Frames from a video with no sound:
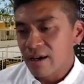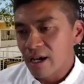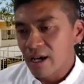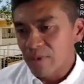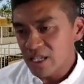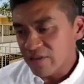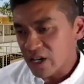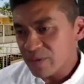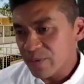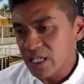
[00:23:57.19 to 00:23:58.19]
Um, this is
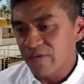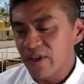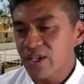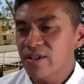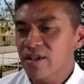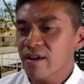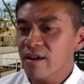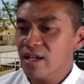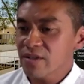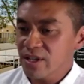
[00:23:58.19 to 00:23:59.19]
very specific to
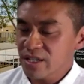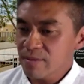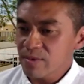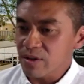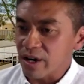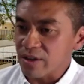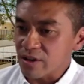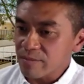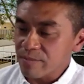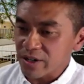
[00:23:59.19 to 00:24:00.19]
Enterococcus faecium, so
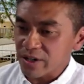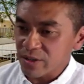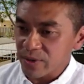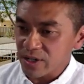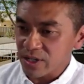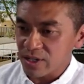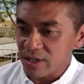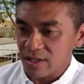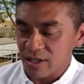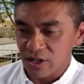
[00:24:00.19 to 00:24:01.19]
other bacterial species
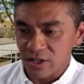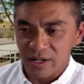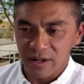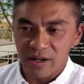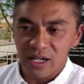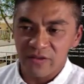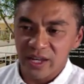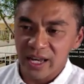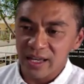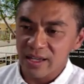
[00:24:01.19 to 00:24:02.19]
such as Enterococcus
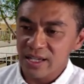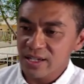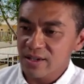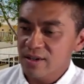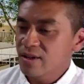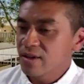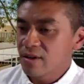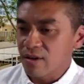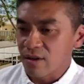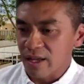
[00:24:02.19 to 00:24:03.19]
faecalis
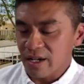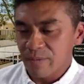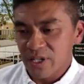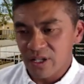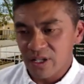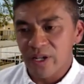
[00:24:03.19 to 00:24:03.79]
or Lactobacillus